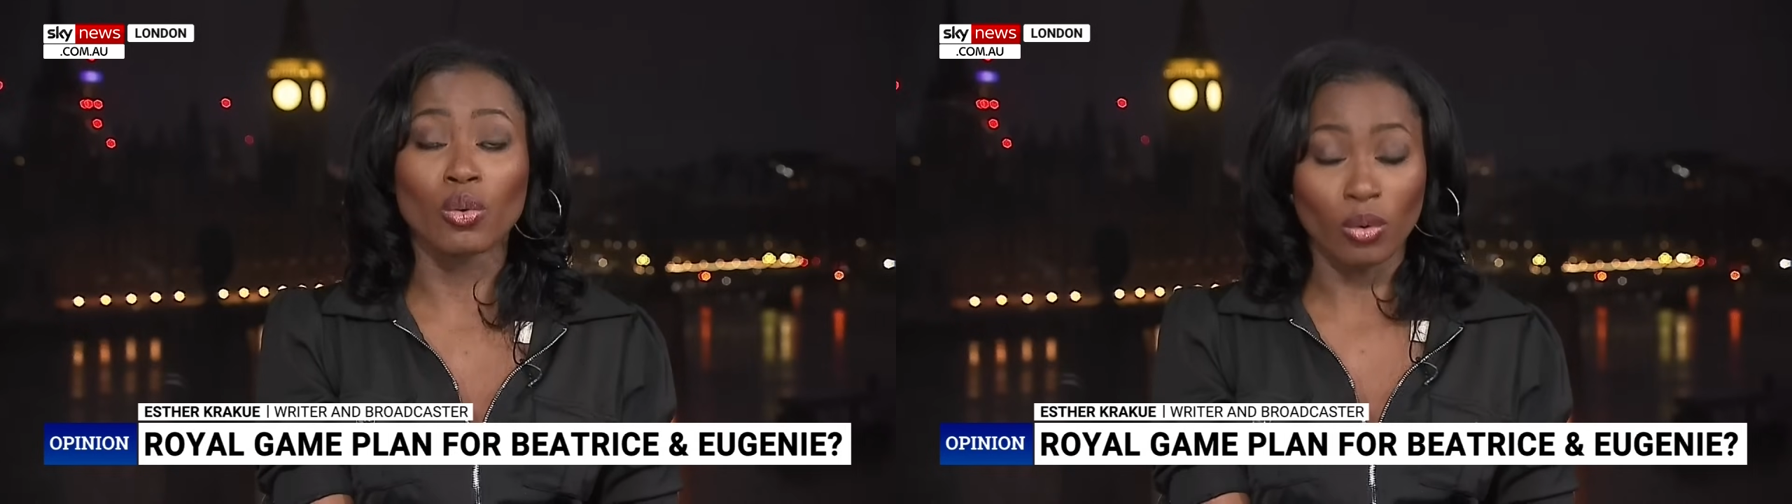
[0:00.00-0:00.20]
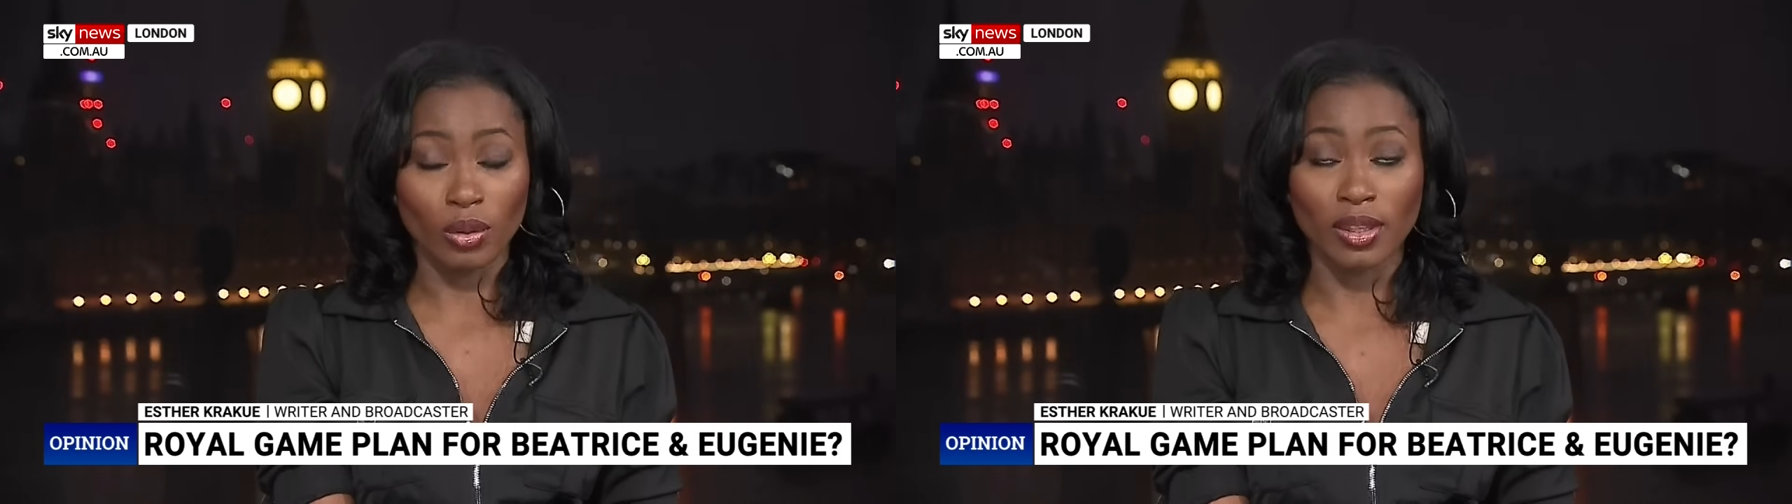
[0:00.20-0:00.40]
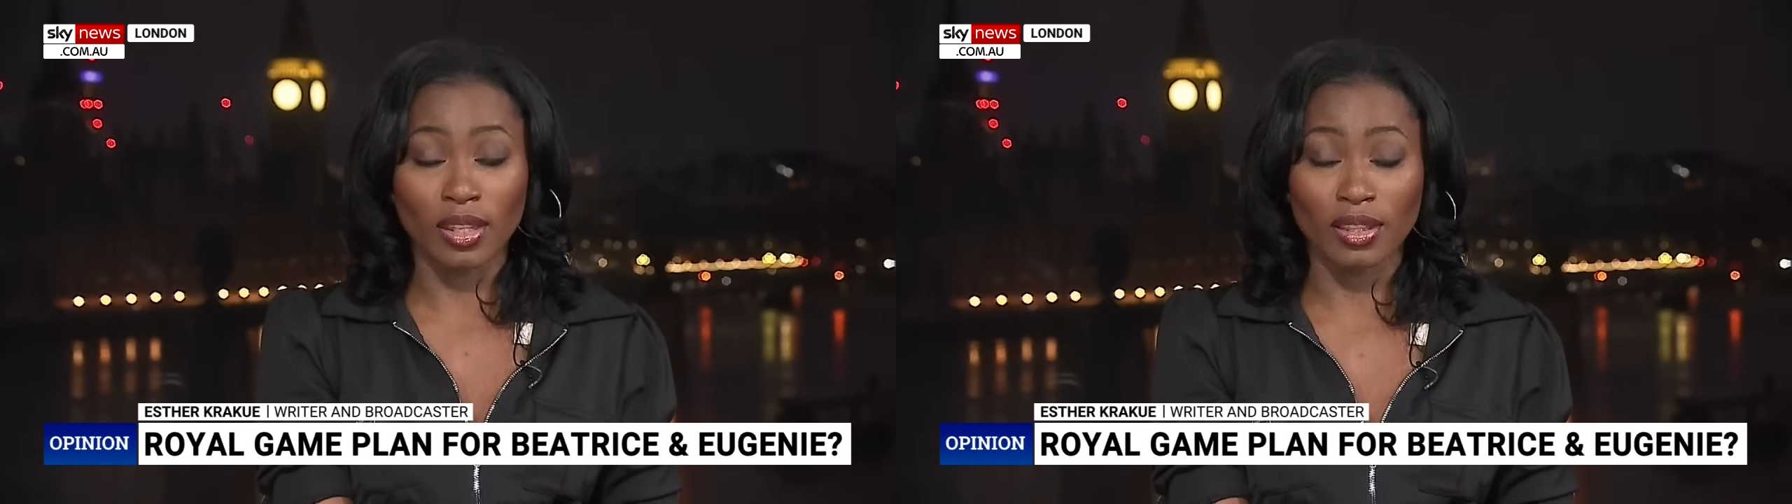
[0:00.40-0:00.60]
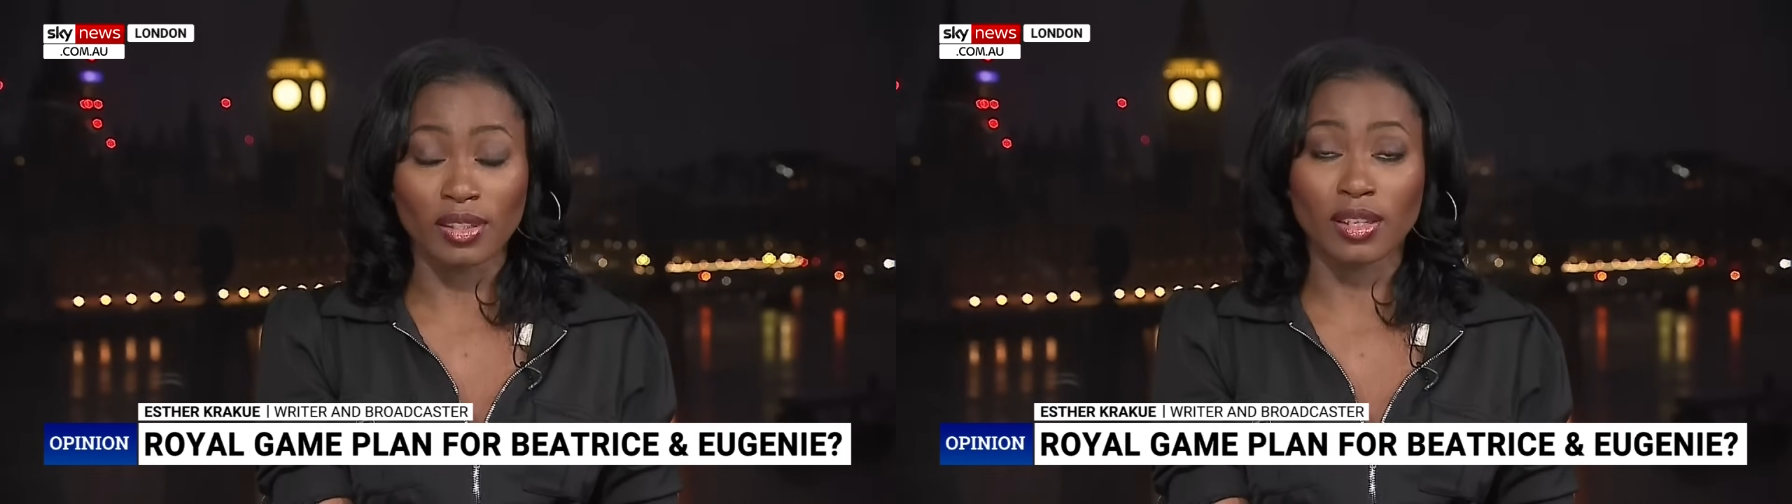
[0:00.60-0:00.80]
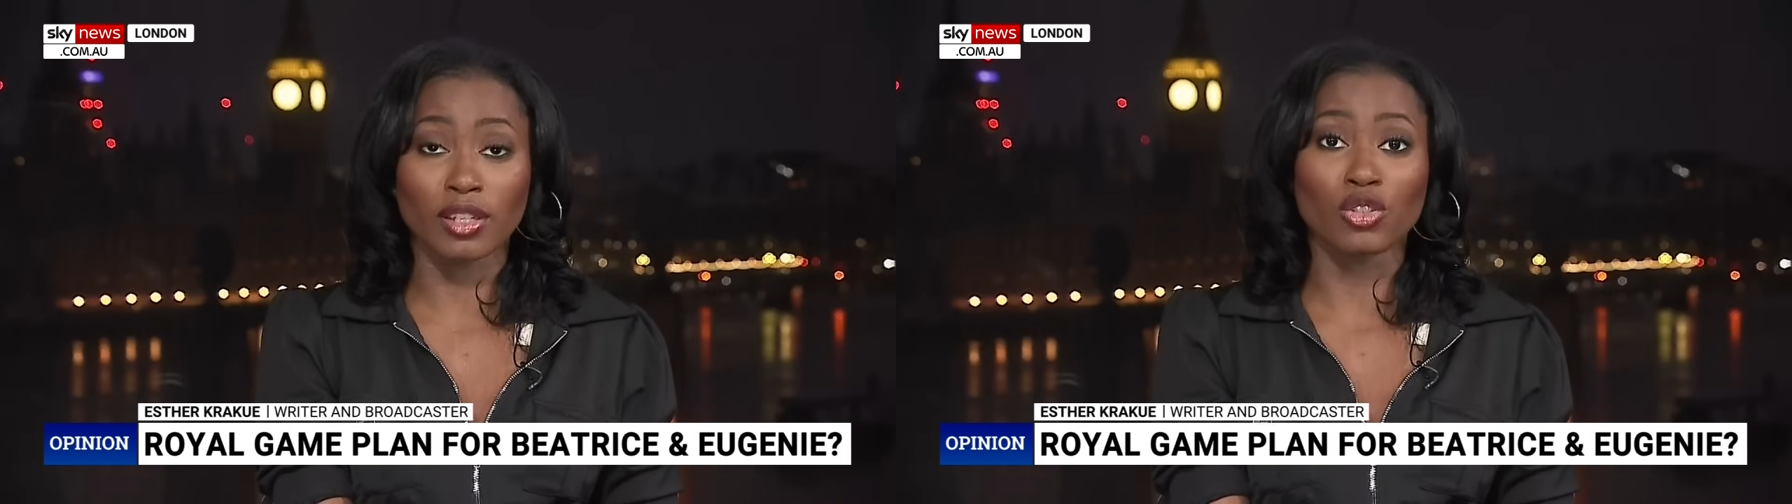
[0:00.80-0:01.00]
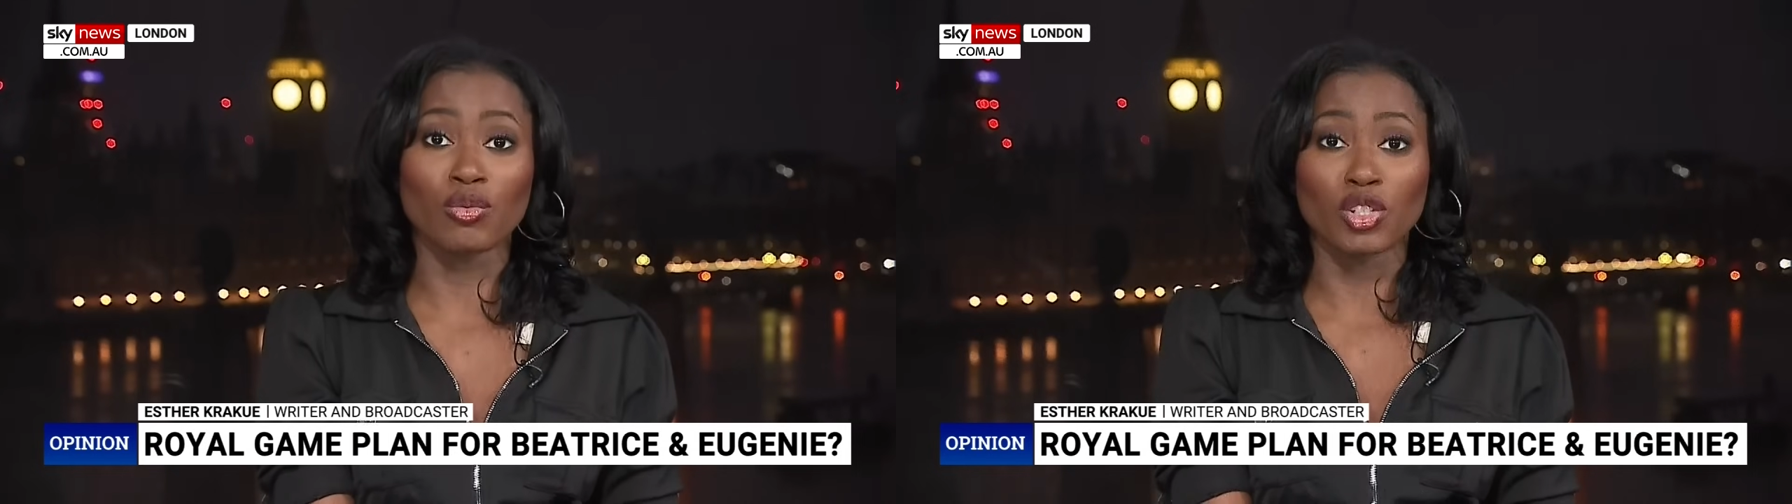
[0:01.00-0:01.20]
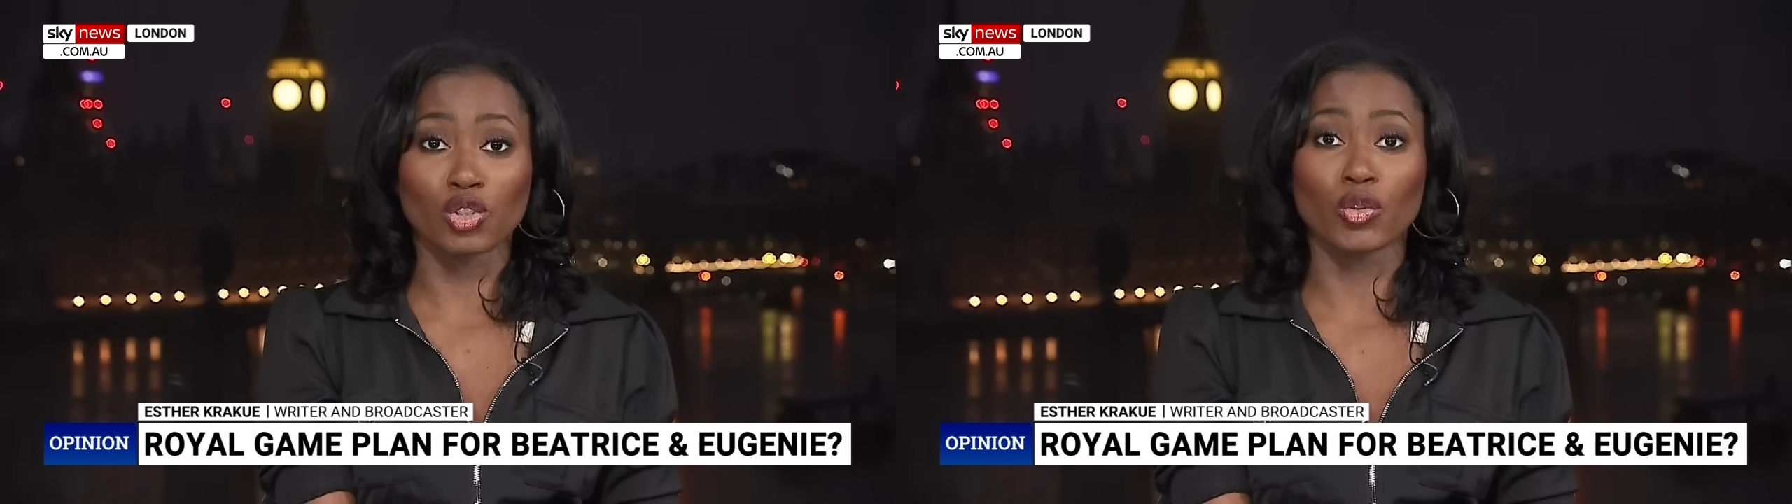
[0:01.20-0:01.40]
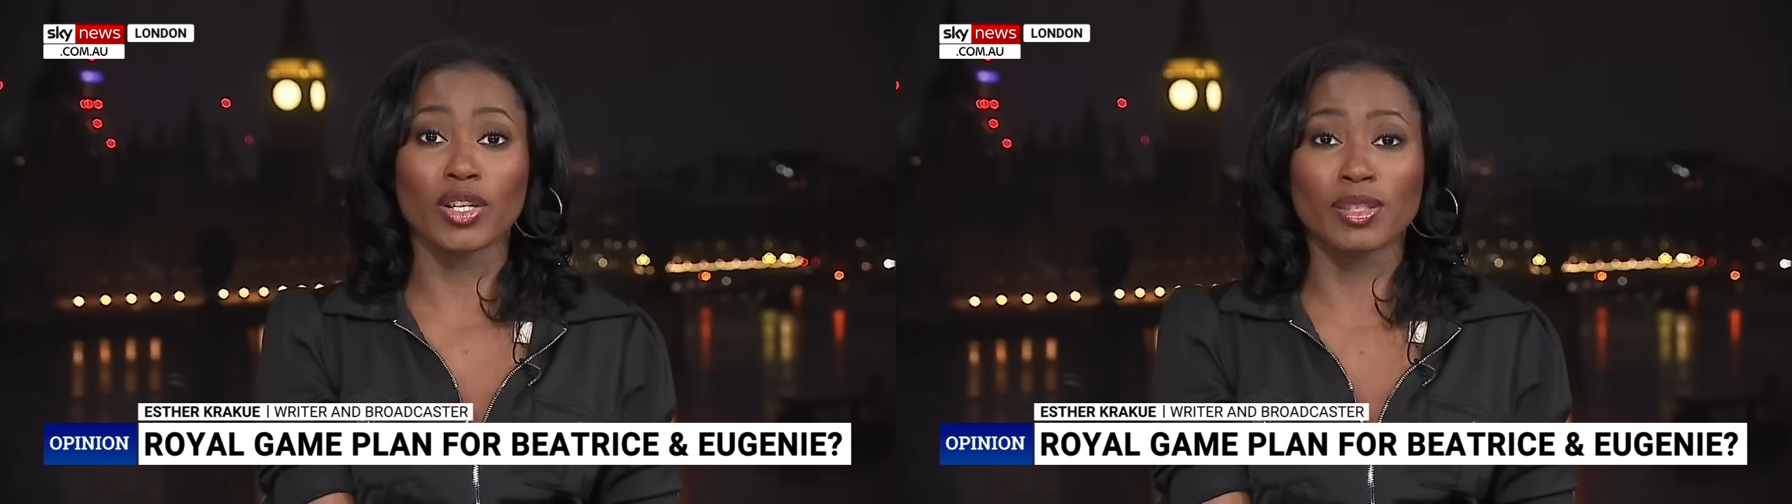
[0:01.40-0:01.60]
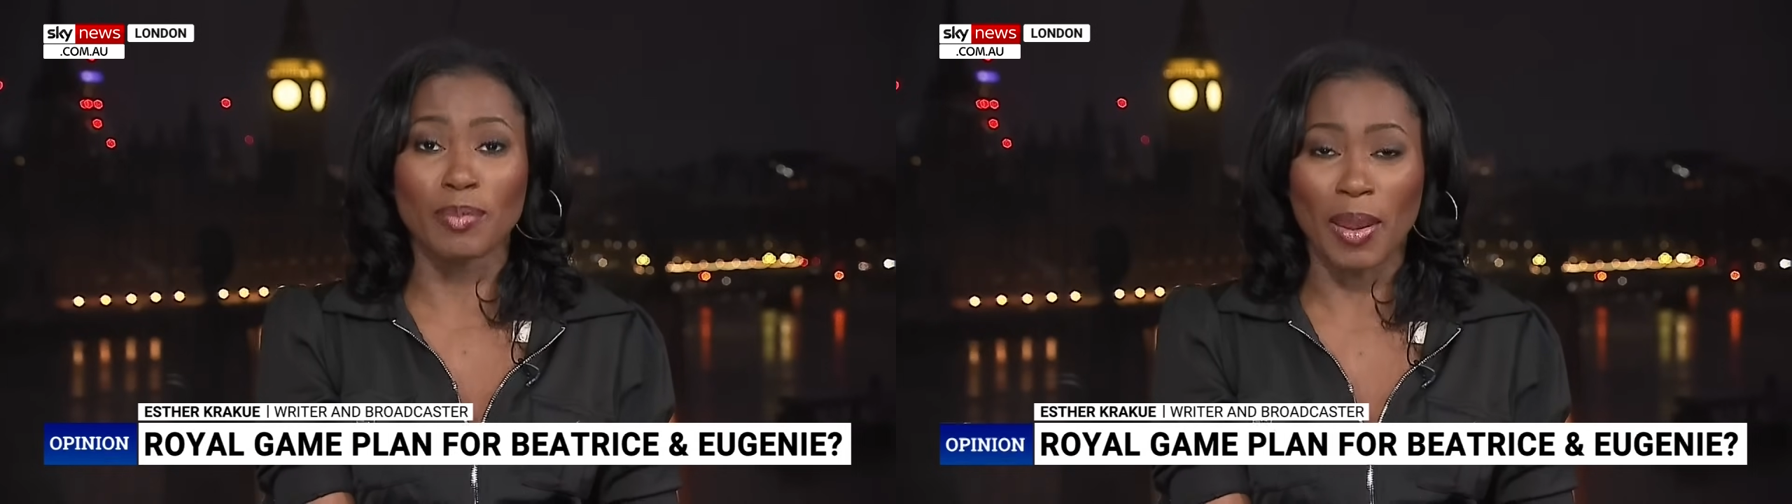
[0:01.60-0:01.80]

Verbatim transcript: or in, in this case, three disgraced